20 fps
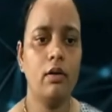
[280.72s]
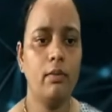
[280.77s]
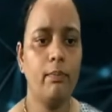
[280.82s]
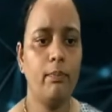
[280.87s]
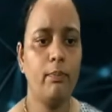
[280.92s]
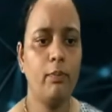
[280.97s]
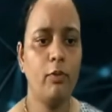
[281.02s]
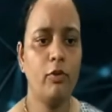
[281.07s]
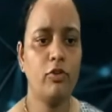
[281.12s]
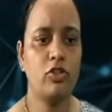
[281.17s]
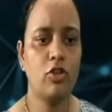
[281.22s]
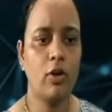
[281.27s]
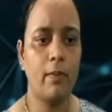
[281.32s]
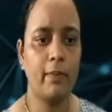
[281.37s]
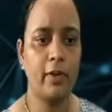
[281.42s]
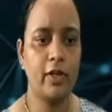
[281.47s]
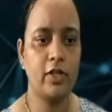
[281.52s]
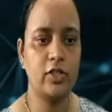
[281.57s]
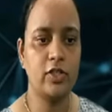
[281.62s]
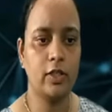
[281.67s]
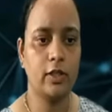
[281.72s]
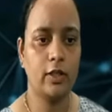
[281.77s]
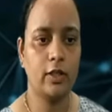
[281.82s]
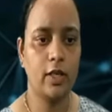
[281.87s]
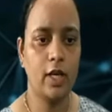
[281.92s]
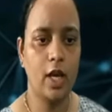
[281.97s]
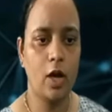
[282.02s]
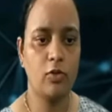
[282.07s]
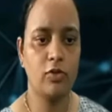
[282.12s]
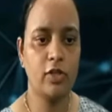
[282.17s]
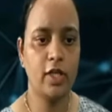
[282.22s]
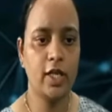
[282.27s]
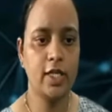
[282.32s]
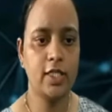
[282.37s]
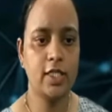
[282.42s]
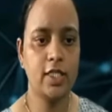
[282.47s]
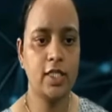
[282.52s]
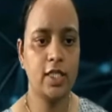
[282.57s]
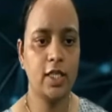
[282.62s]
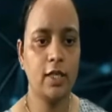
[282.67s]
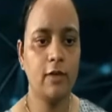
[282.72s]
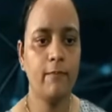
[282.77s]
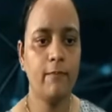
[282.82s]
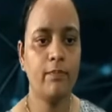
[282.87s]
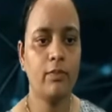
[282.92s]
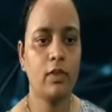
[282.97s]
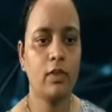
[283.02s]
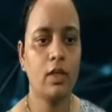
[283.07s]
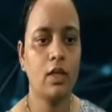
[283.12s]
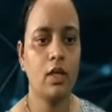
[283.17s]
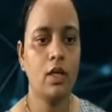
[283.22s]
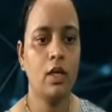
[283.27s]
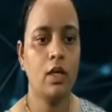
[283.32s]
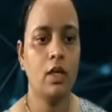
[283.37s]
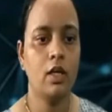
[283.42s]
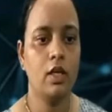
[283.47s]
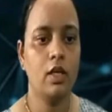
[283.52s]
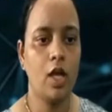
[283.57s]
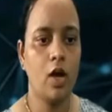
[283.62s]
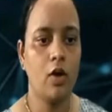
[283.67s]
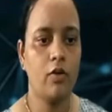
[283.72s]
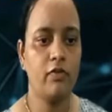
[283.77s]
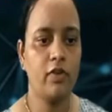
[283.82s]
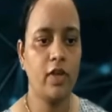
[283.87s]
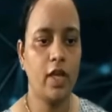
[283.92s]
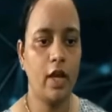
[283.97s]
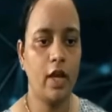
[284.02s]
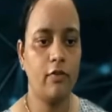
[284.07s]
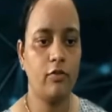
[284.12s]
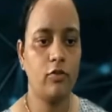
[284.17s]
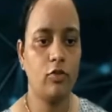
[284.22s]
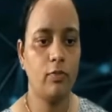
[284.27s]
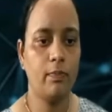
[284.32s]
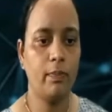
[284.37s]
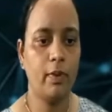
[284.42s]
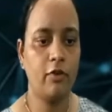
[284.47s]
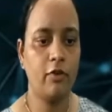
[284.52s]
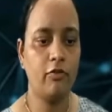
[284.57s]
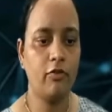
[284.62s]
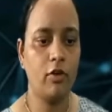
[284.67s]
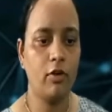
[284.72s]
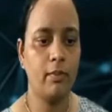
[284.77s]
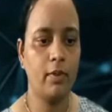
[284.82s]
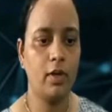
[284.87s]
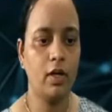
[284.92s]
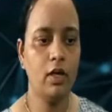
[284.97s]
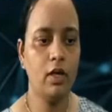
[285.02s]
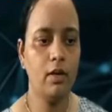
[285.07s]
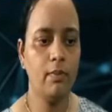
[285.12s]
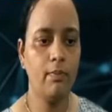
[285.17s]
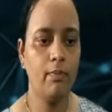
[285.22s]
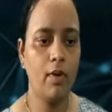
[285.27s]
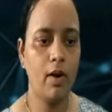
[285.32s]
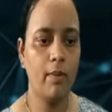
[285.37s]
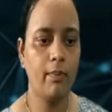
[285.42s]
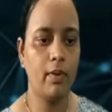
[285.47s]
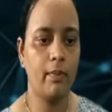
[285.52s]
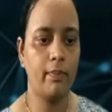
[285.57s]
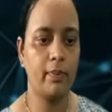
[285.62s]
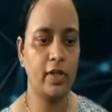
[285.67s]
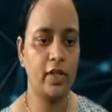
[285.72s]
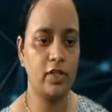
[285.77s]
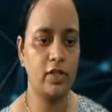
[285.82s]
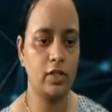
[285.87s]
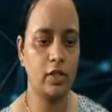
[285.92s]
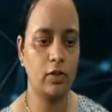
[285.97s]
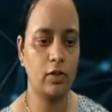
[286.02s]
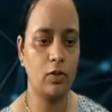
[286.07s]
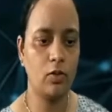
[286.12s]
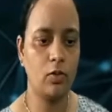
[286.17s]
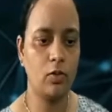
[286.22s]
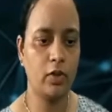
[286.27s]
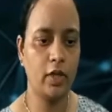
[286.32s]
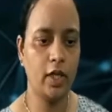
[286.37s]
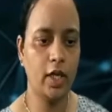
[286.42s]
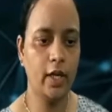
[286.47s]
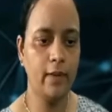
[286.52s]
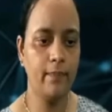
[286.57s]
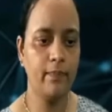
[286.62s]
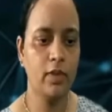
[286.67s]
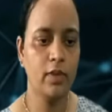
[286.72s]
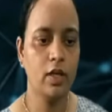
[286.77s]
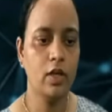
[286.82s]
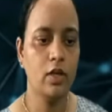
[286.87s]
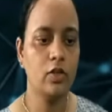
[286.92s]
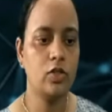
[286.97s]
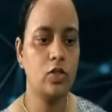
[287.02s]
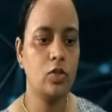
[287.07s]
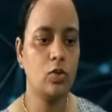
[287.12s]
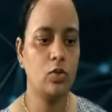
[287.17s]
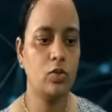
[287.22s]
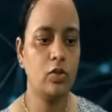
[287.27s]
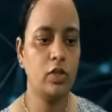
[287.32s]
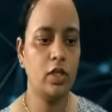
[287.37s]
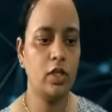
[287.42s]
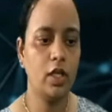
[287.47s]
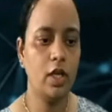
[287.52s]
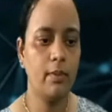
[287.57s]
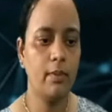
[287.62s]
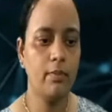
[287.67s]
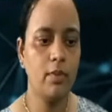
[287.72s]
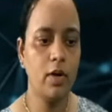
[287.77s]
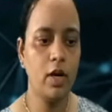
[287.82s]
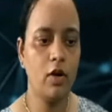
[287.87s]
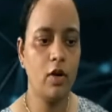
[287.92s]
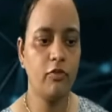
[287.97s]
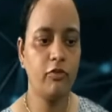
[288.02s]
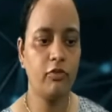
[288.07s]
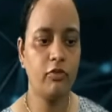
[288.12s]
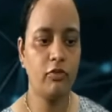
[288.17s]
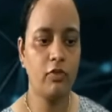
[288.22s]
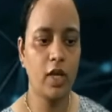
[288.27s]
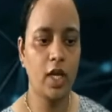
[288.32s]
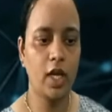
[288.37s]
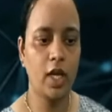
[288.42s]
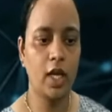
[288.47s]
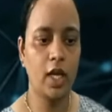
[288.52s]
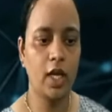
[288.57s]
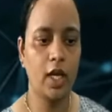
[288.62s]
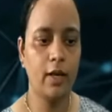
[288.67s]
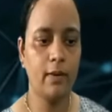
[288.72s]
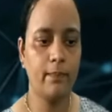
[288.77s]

push operation. Now this, see, now we have to perform a pop operation. Okay, so the number of a